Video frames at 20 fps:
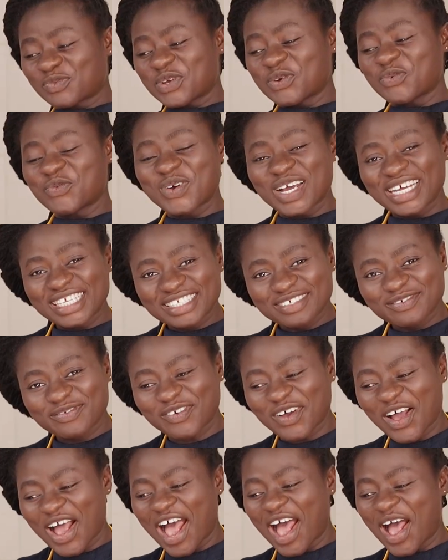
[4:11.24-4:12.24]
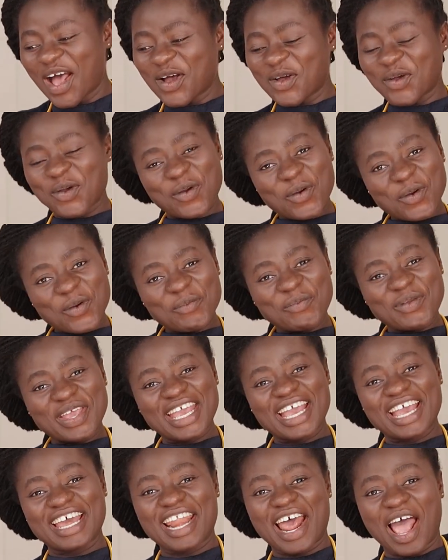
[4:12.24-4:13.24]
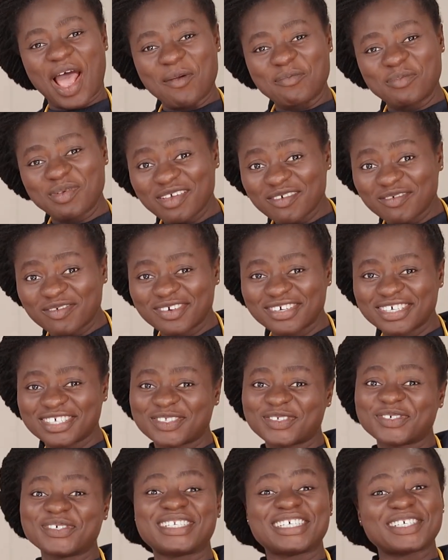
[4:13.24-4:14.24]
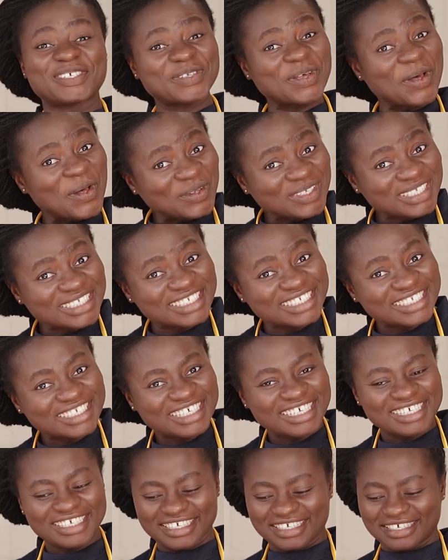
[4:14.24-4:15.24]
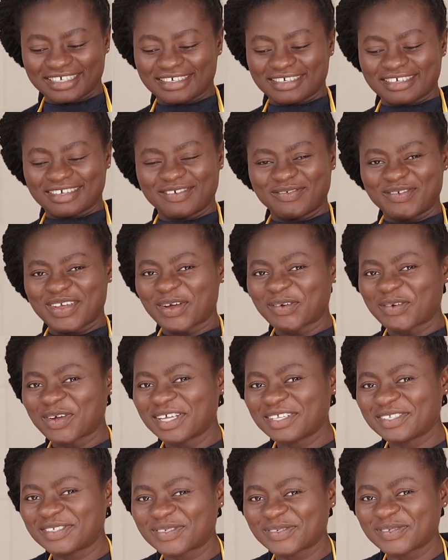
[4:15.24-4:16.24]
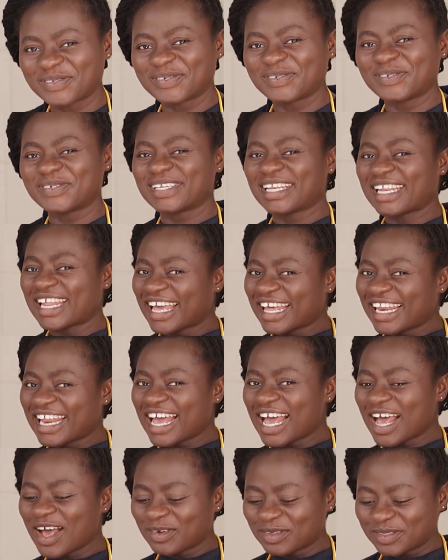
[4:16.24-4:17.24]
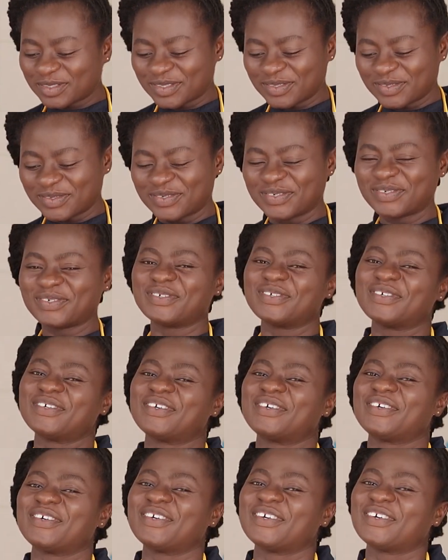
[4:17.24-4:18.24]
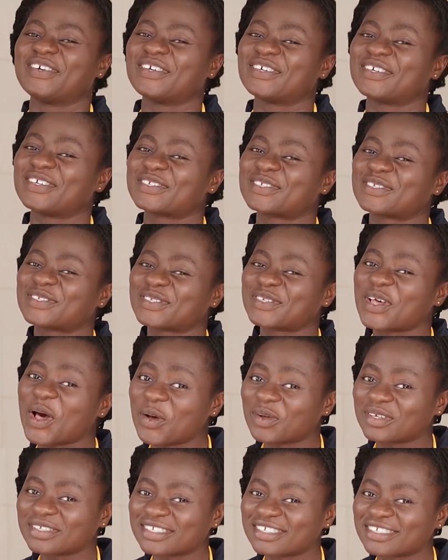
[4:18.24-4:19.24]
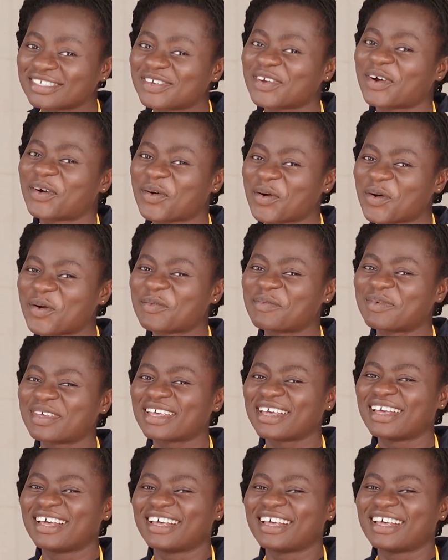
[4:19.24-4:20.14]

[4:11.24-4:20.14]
we wait for our Kobe and our beef to desalt, we are going to learn how to salt your Kobe.